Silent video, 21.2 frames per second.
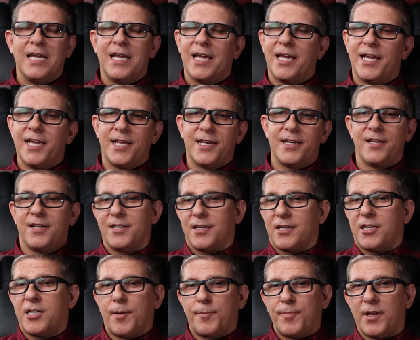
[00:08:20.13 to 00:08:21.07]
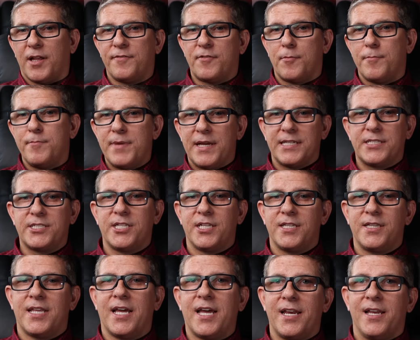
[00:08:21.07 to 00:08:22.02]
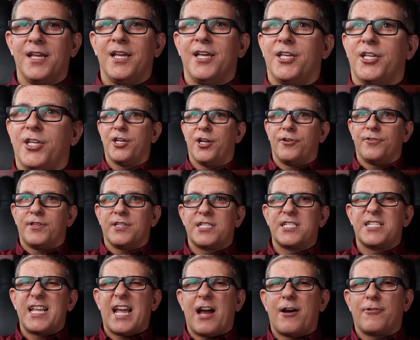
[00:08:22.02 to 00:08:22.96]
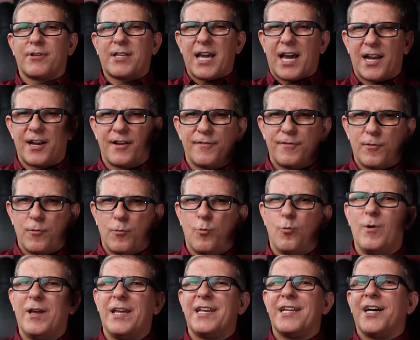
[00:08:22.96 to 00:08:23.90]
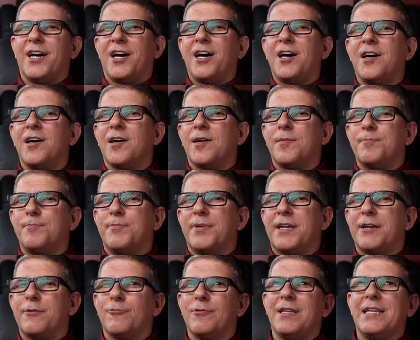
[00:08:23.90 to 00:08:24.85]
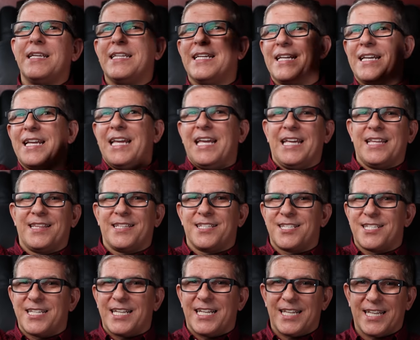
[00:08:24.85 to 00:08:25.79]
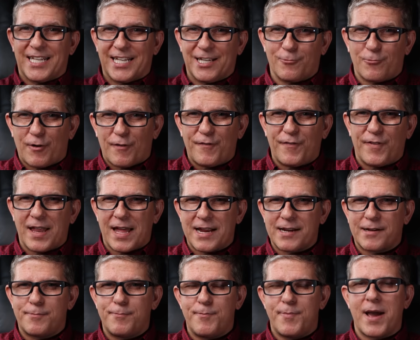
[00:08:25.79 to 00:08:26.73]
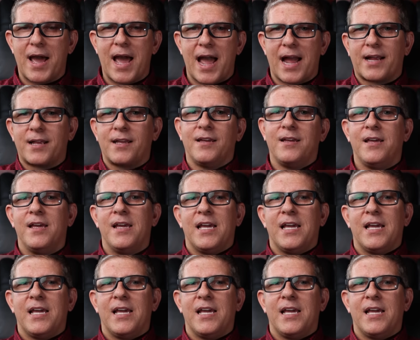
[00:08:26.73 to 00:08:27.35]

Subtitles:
And a couple of them mentioned that, you know, the sound kind of went up, but it really didn't hit the ceiling and reflect back.